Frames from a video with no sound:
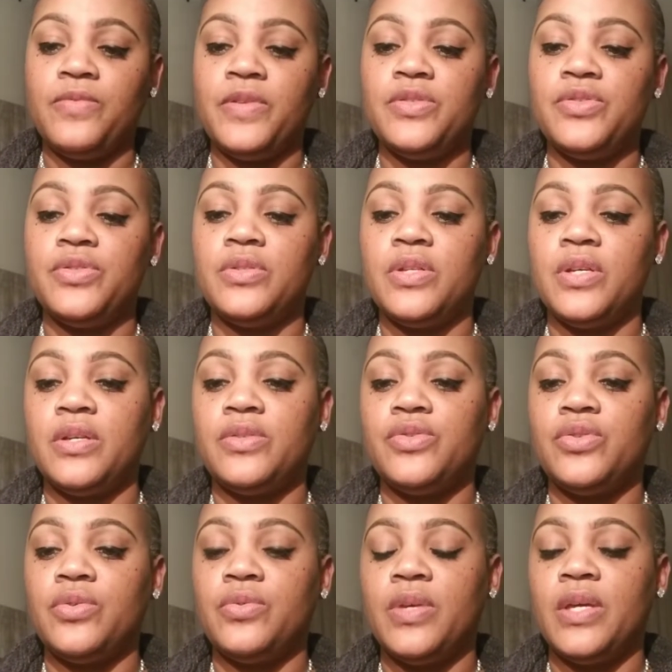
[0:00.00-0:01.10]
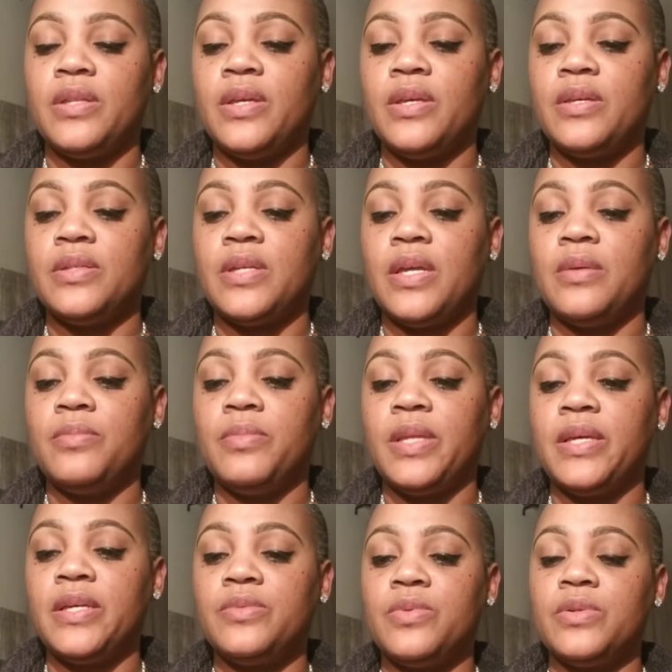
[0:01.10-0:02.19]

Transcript: finishing touch so that they stay in place.